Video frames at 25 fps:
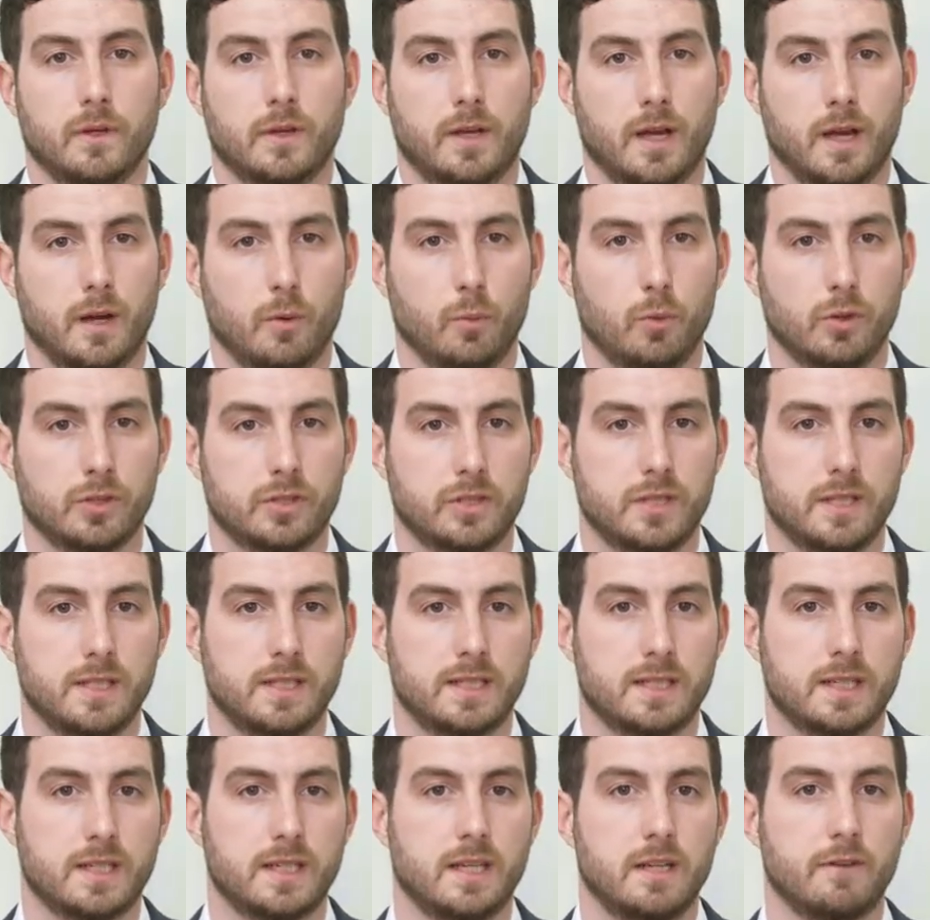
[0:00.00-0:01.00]
Okay, and what's the
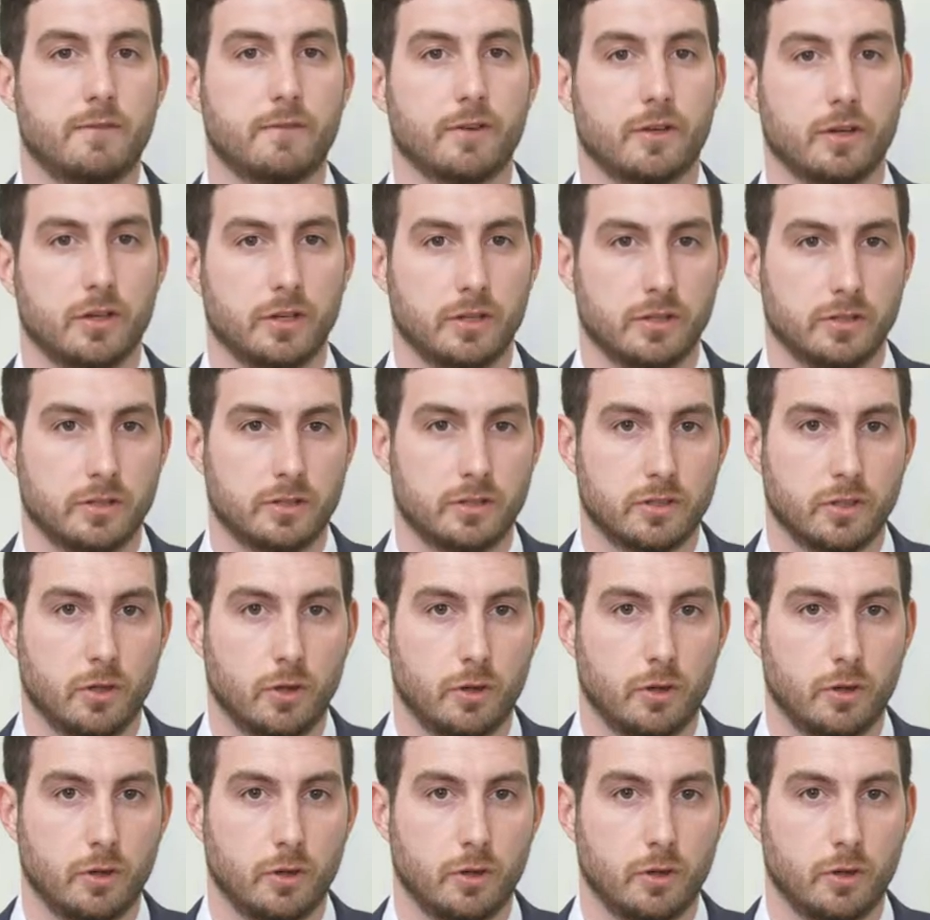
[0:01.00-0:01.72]
significance